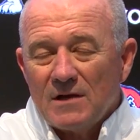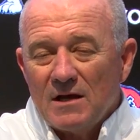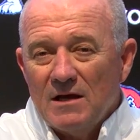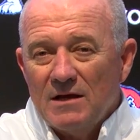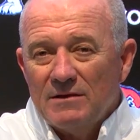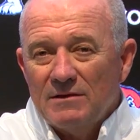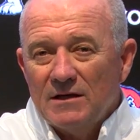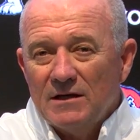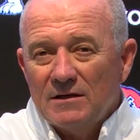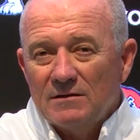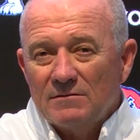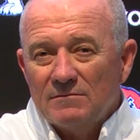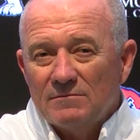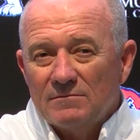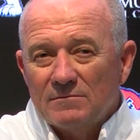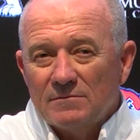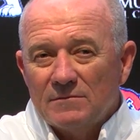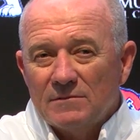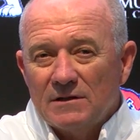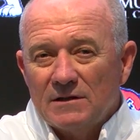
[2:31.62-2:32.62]
And
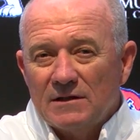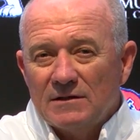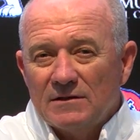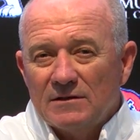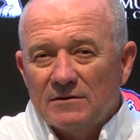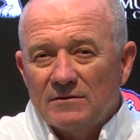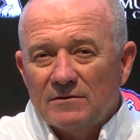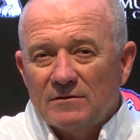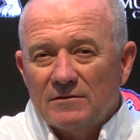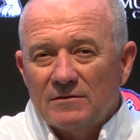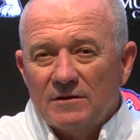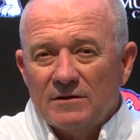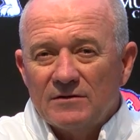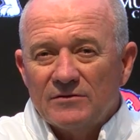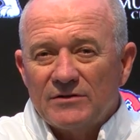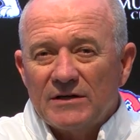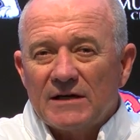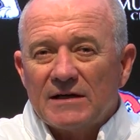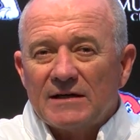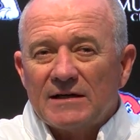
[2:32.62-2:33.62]
then in
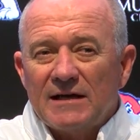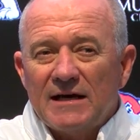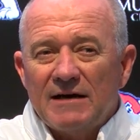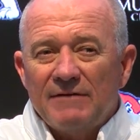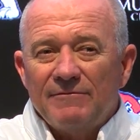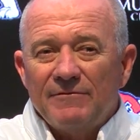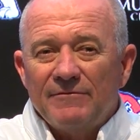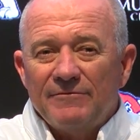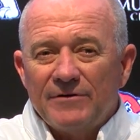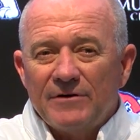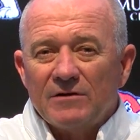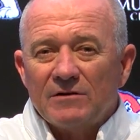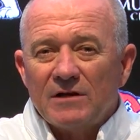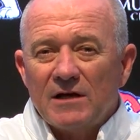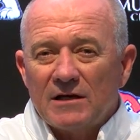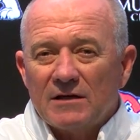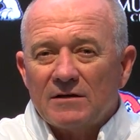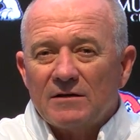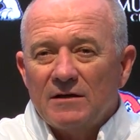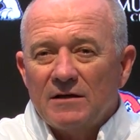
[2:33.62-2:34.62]
the second half, it felt
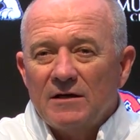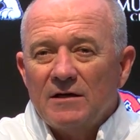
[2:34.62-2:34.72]
like